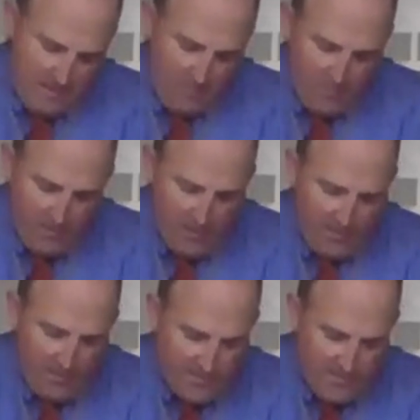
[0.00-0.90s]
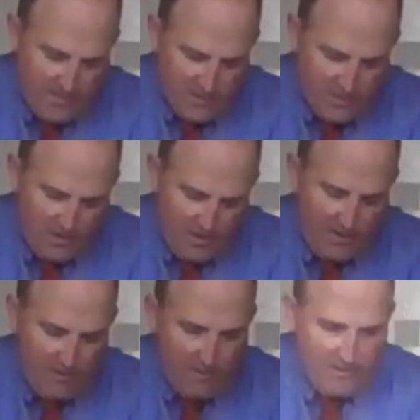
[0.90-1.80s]
I'm reading the chart
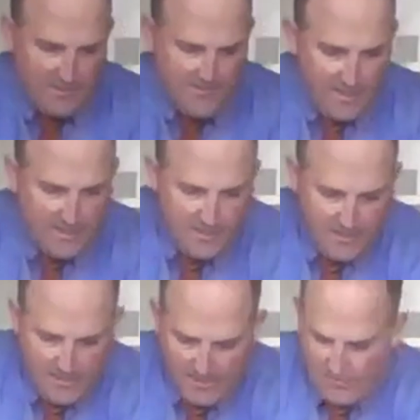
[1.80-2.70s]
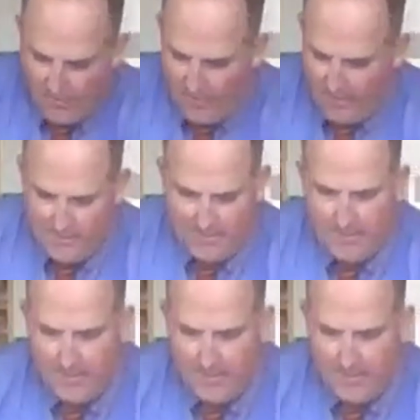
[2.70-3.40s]
here, zinc nitrate